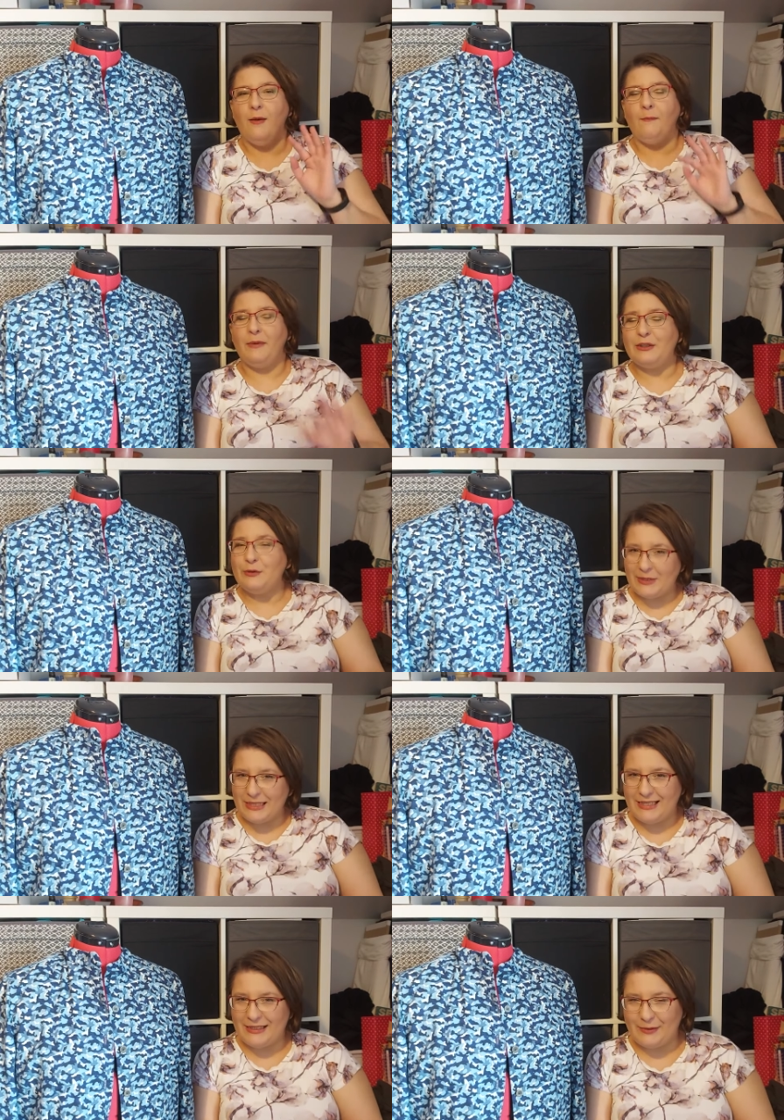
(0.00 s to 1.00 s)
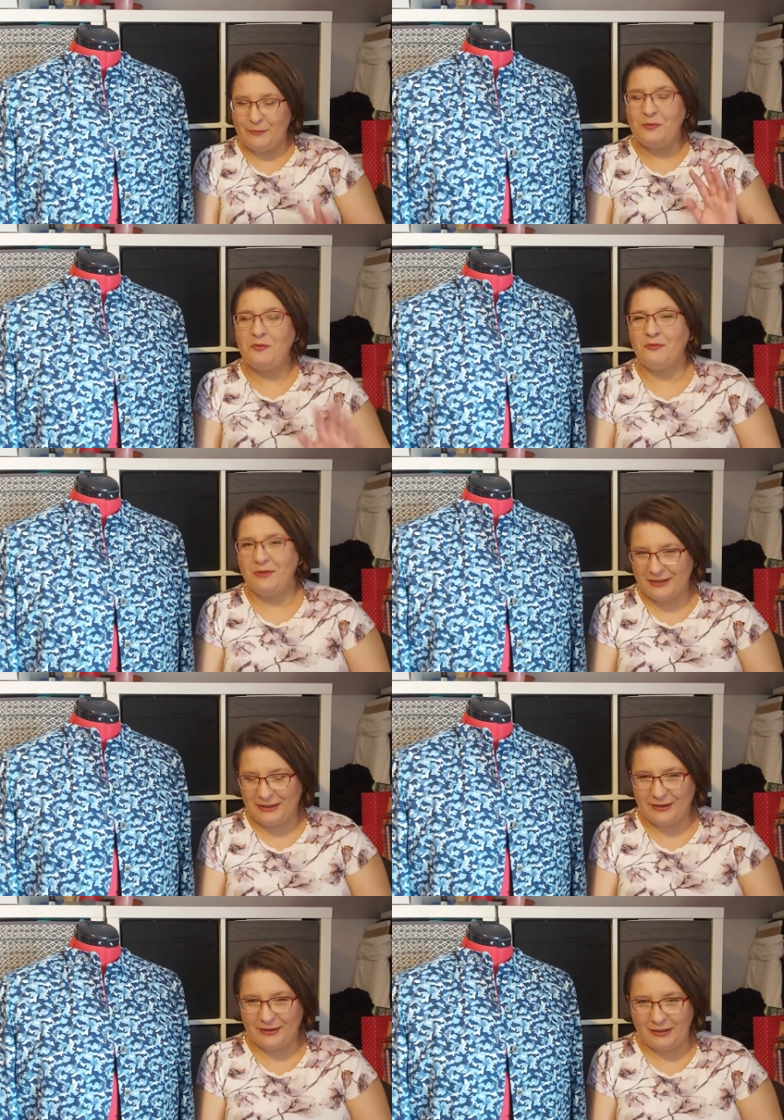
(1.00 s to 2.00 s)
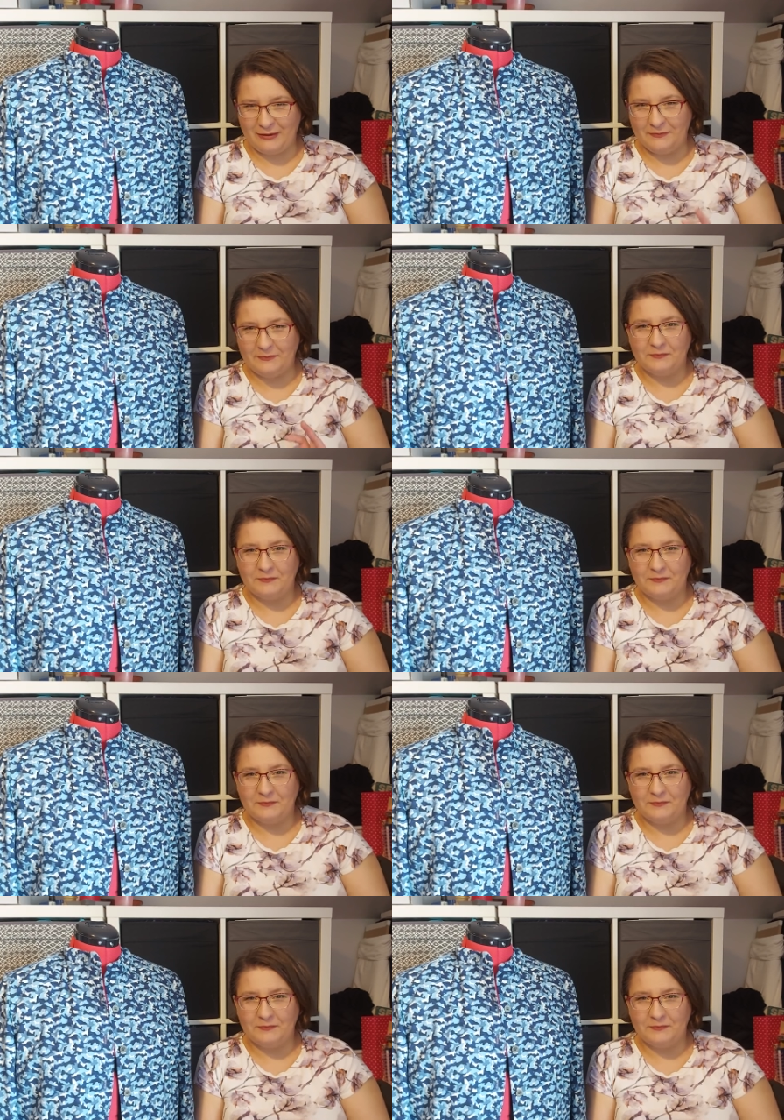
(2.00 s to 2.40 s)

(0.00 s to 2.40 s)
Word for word: But you will see them when they are done.